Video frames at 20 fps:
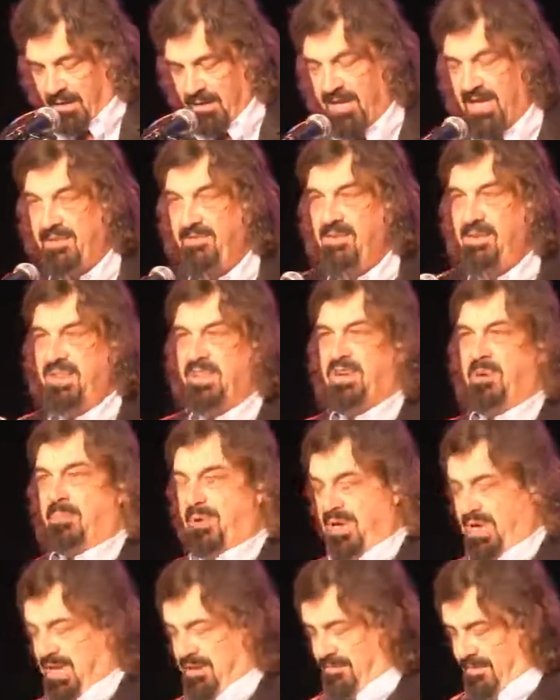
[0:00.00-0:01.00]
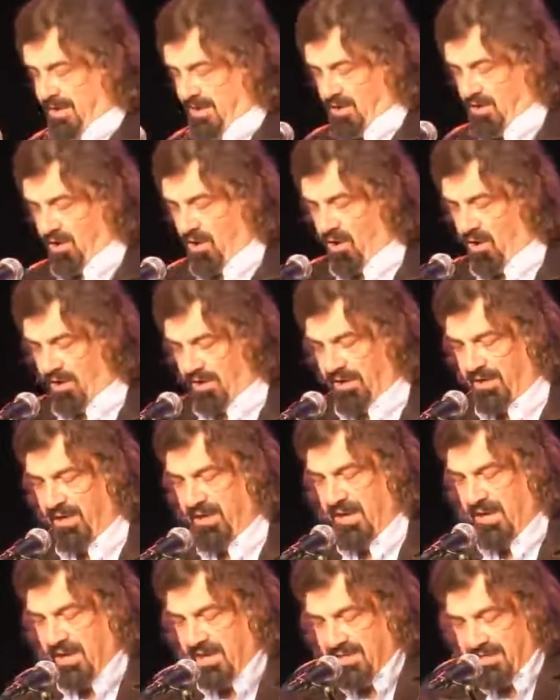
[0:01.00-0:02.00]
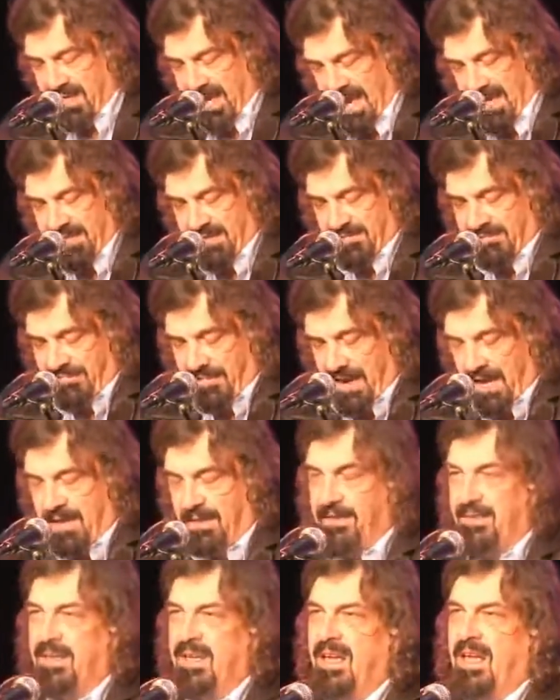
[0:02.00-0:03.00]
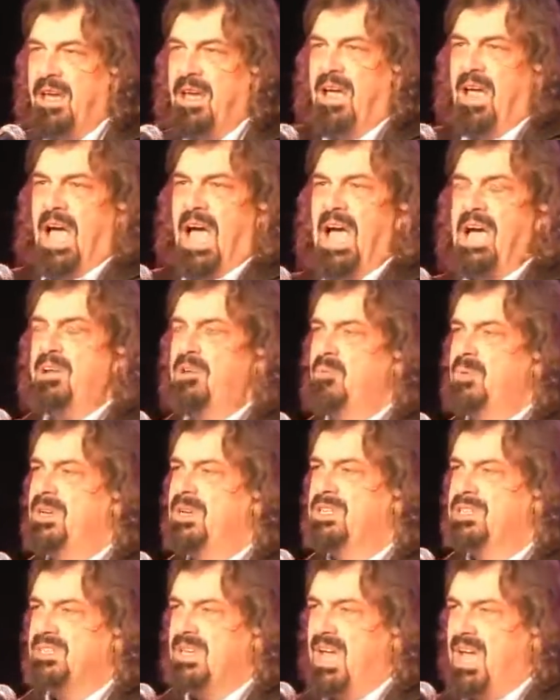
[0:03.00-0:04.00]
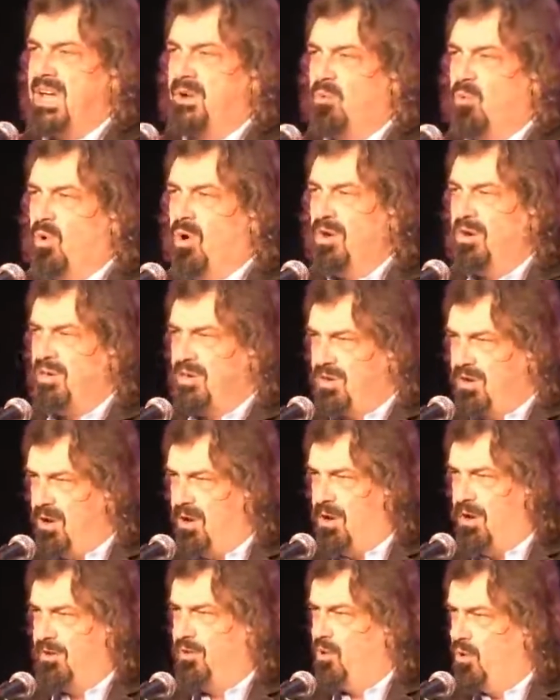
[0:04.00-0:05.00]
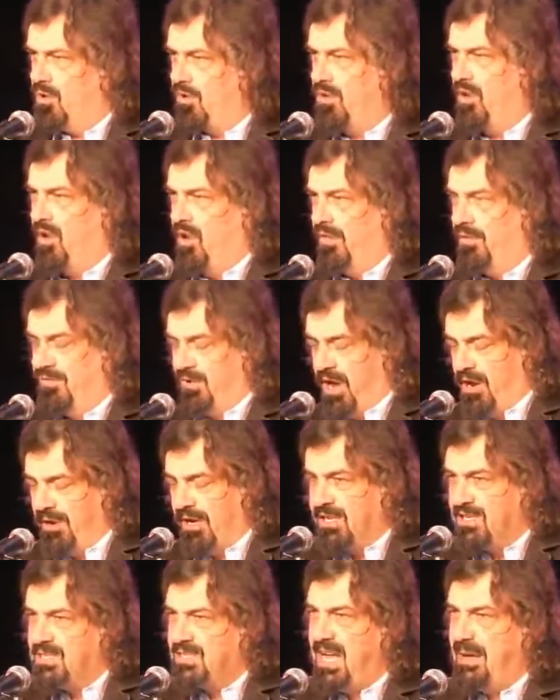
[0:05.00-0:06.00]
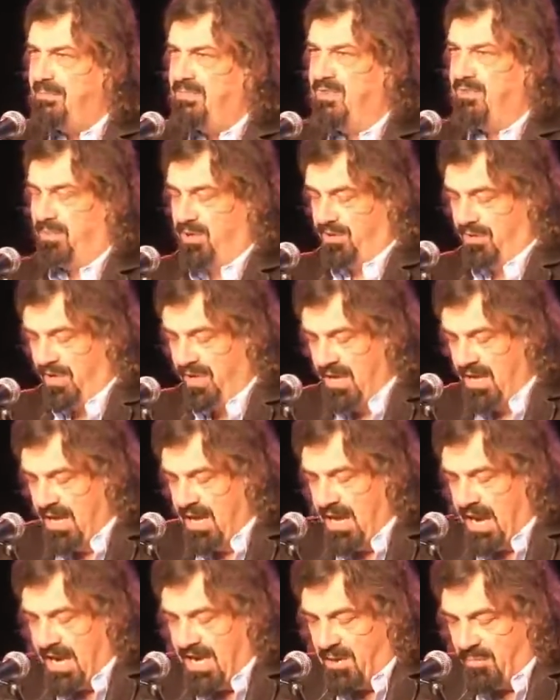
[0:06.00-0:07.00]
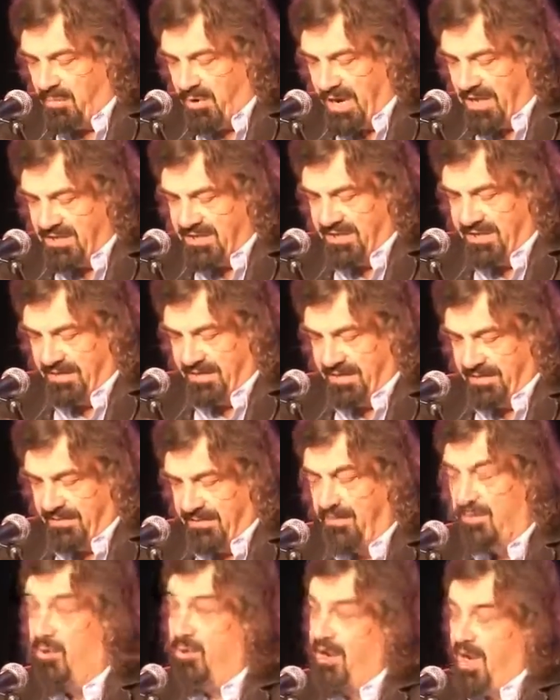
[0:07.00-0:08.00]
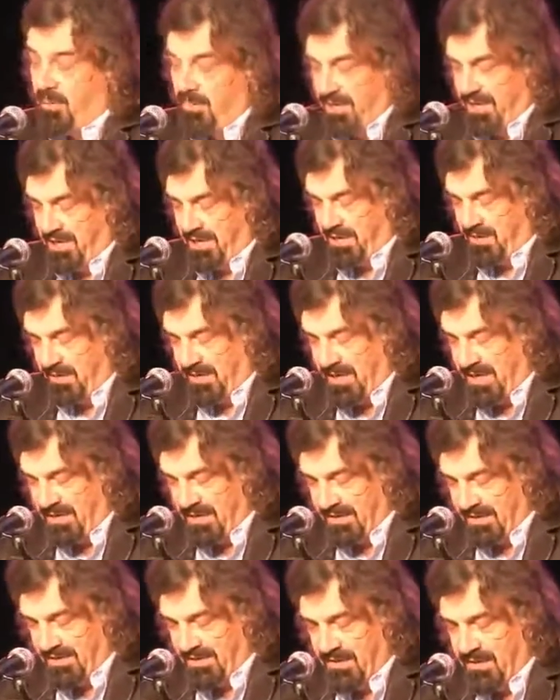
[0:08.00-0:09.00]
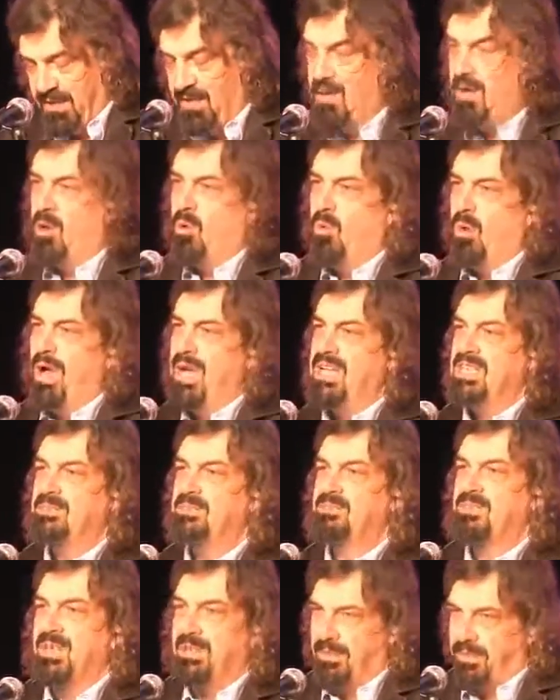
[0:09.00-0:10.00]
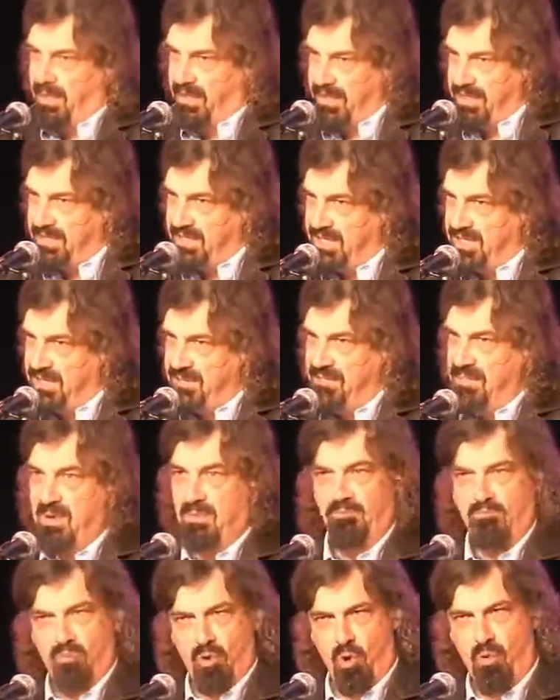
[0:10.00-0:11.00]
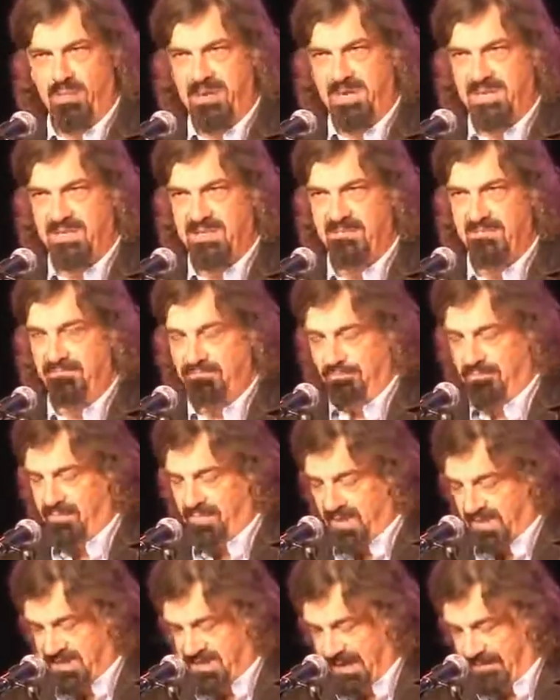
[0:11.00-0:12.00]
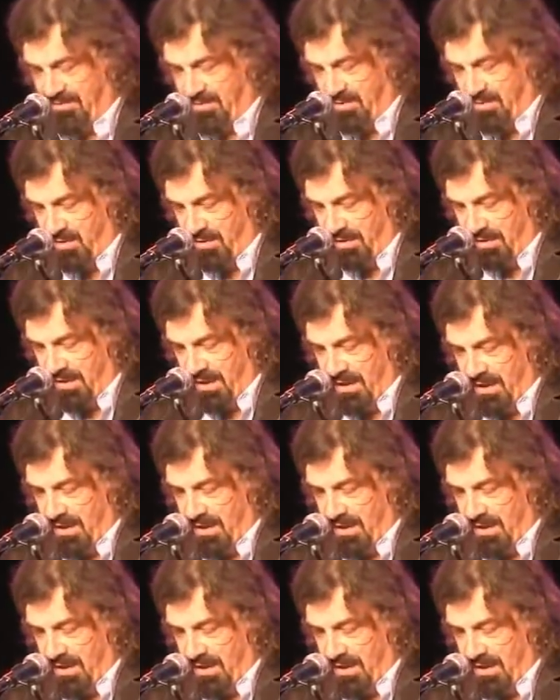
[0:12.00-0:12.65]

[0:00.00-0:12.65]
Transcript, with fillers: Given that a belief in God is an act of faith, how do we decide what God or gods are acceptable in a president or in our political leaders? Why is Catholicism, Mormonism acceptable?